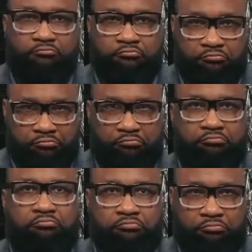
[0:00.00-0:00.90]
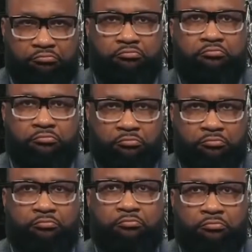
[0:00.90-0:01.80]

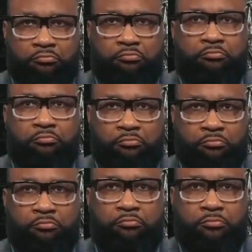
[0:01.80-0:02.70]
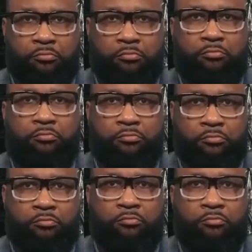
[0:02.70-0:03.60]

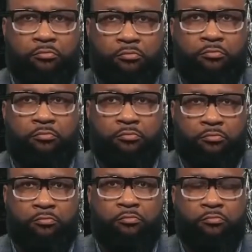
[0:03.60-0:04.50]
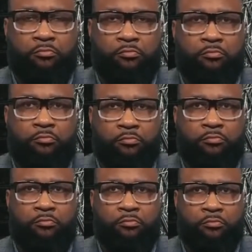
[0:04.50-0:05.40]
(silent)